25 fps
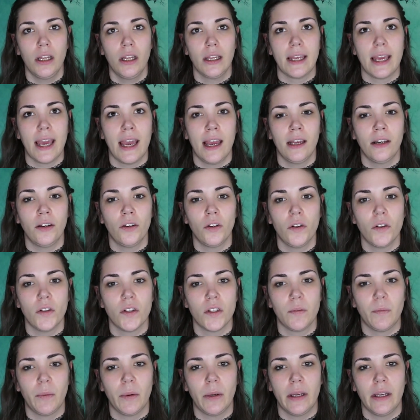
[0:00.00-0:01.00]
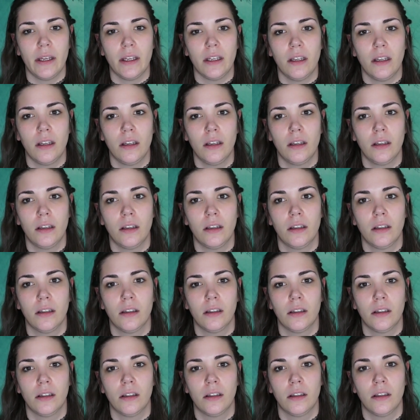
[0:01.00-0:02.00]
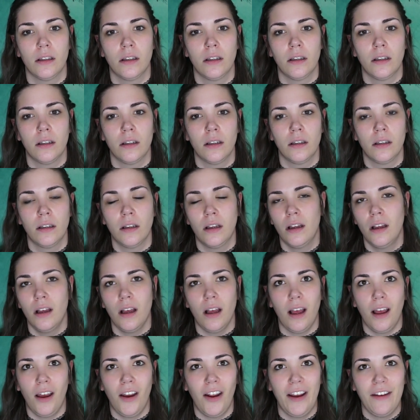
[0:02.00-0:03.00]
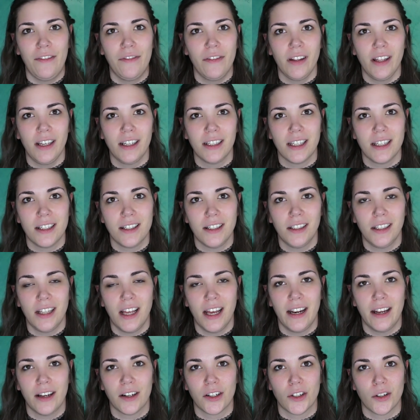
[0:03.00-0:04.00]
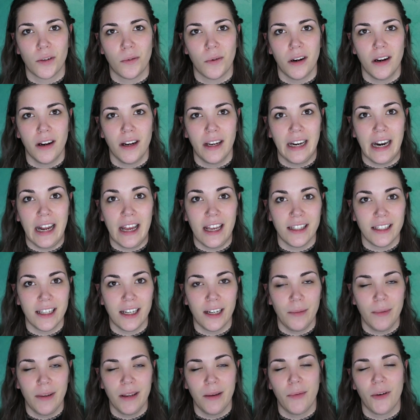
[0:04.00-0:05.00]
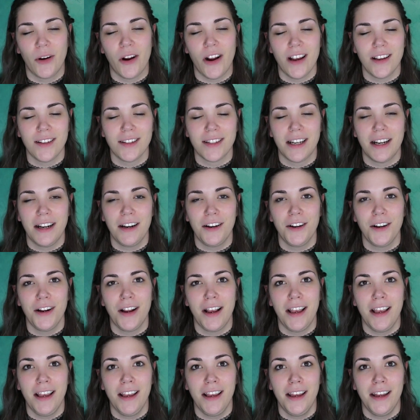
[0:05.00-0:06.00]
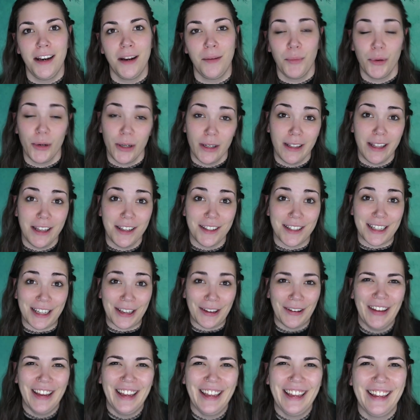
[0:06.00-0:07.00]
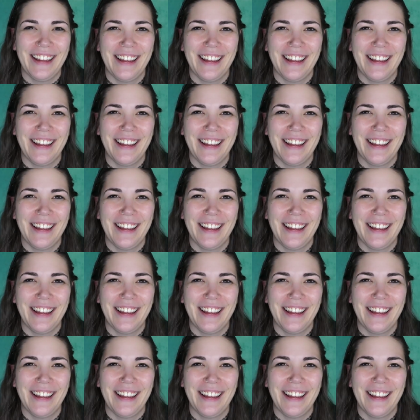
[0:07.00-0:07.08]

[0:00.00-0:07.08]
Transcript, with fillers: candles, but uh, I feel like that's a lot of extra work and I tend to be a procrastinator and I'm pretty lazy.